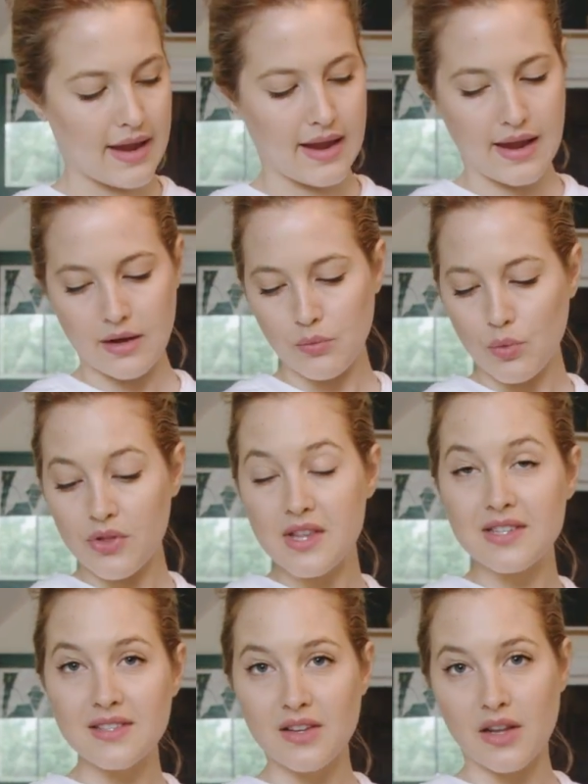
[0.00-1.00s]
And what
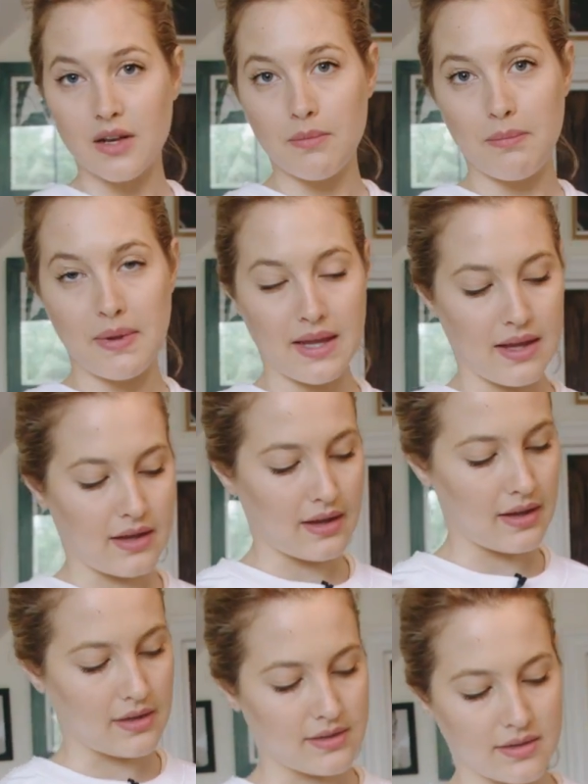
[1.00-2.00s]
this is going to be
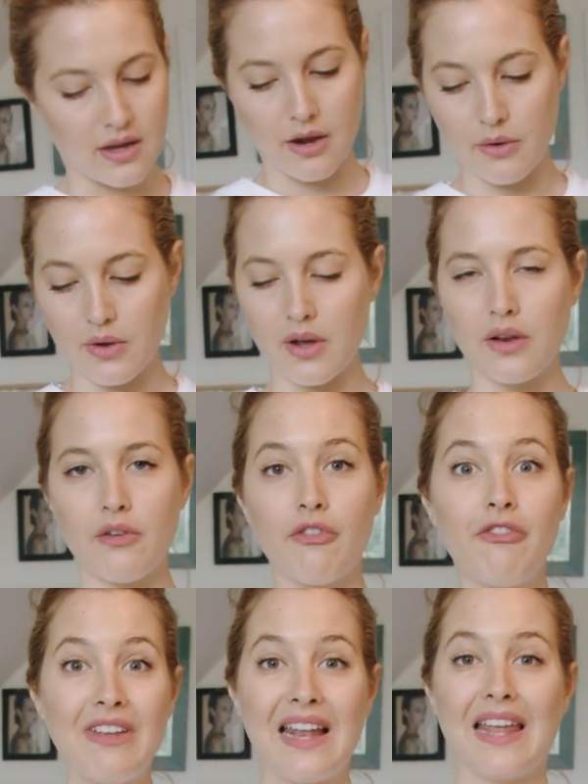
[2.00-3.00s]
is our kind of
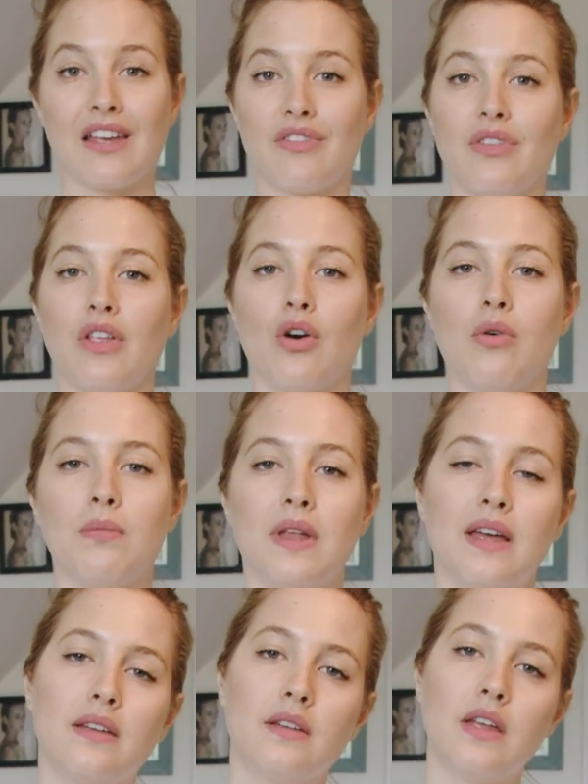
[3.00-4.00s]
filling for the
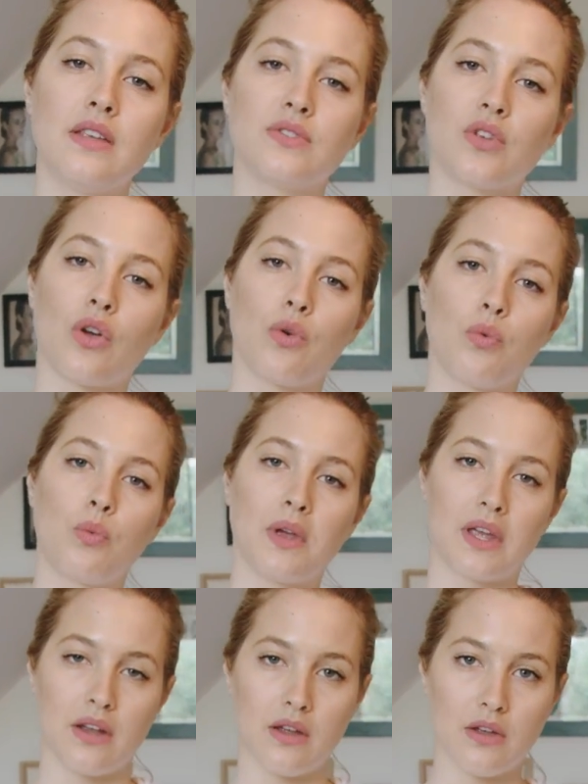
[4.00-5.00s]
omelette. So we're
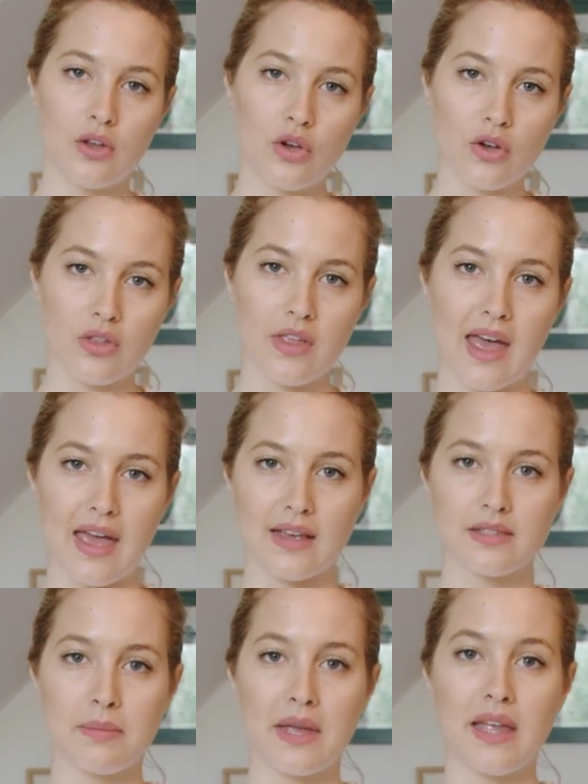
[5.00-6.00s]
going to cook the
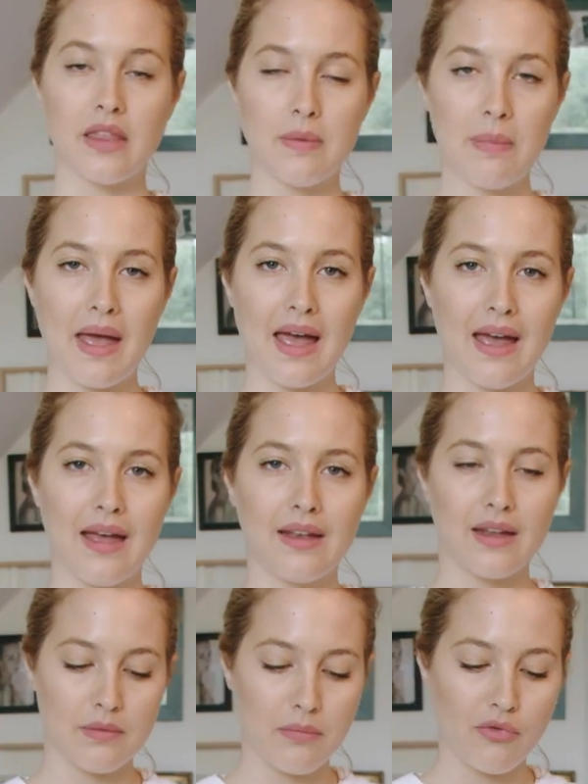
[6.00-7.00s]
eggs a bit in the pan,
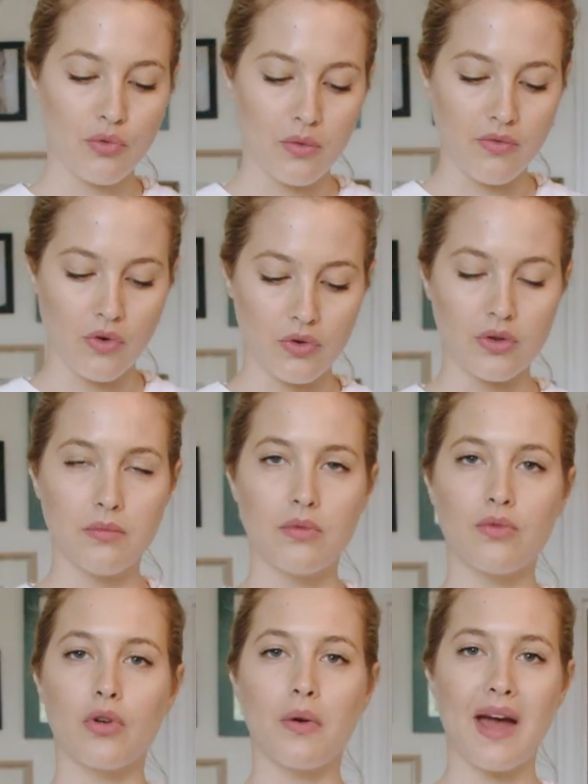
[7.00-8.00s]
and before we fold them
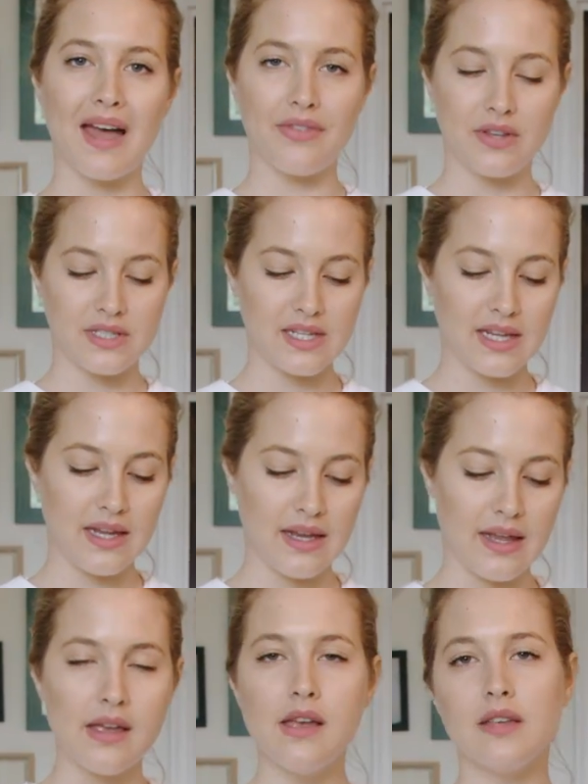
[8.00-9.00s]
through, add the
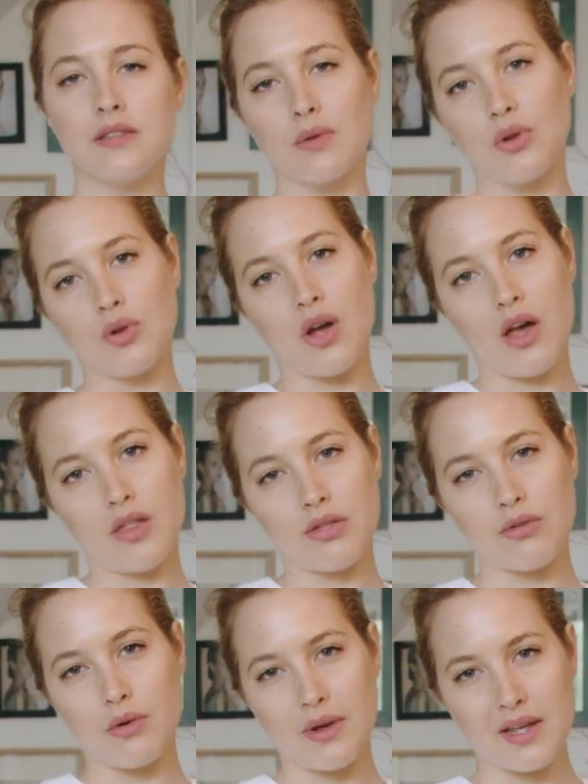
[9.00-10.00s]
tahini. So when you cut
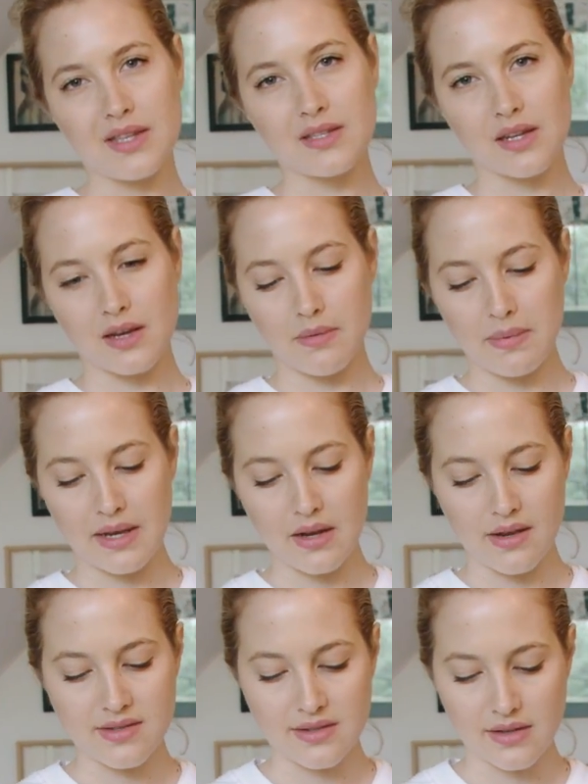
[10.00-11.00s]
through it, it's going to be
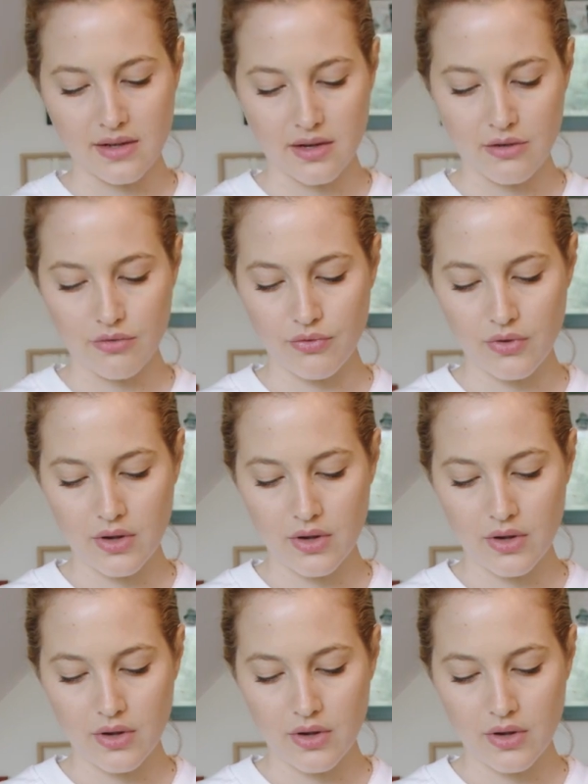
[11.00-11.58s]
nice and kind of